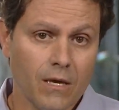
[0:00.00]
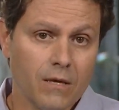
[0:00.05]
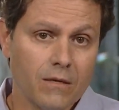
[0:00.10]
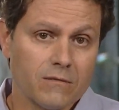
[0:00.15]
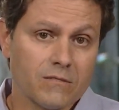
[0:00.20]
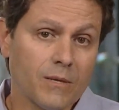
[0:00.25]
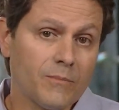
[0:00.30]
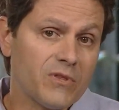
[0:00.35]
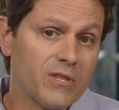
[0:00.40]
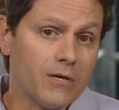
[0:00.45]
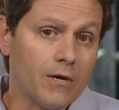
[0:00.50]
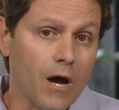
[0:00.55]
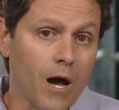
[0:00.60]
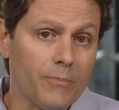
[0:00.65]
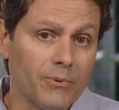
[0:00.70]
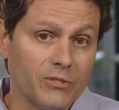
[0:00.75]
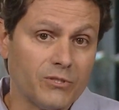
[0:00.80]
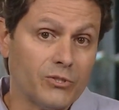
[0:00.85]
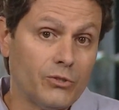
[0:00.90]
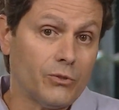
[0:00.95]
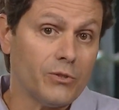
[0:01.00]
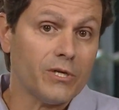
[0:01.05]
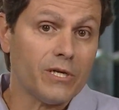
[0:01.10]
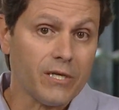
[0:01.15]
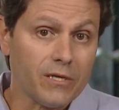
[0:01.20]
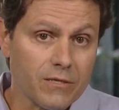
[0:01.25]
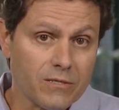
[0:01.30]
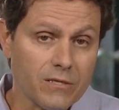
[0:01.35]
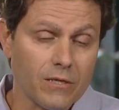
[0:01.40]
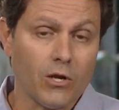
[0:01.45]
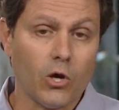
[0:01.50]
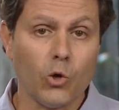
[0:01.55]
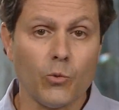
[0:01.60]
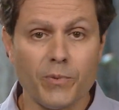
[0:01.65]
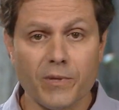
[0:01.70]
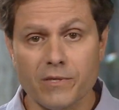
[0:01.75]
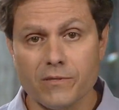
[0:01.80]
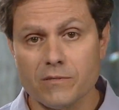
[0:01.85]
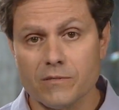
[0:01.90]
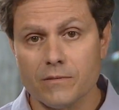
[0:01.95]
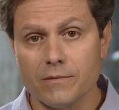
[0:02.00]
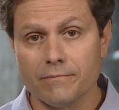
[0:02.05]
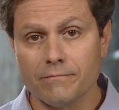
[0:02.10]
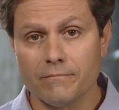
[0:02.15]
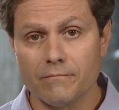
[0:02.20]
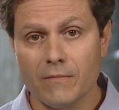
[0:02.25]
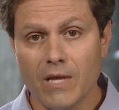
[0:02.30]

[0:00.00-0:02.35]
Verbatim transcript: some of the opportunities it opens,